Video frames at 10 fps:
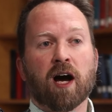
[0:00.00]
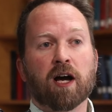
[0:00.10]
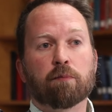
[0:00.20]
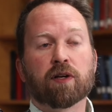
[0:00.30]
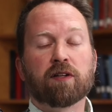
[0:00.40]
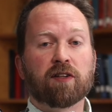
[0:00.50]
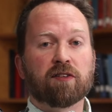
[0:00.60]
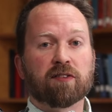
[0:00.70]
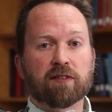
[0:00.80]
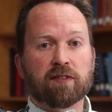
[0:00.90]
I
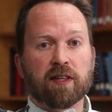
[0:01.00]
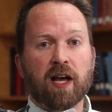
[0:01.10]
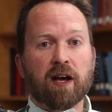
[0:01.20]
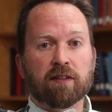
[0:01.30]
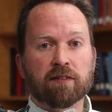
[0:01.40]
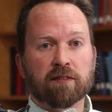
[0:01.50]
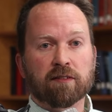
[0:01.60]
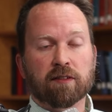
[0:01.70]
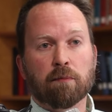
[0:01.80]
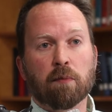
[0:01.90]
previous to that,
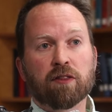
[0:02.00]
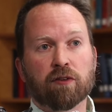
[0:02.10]
a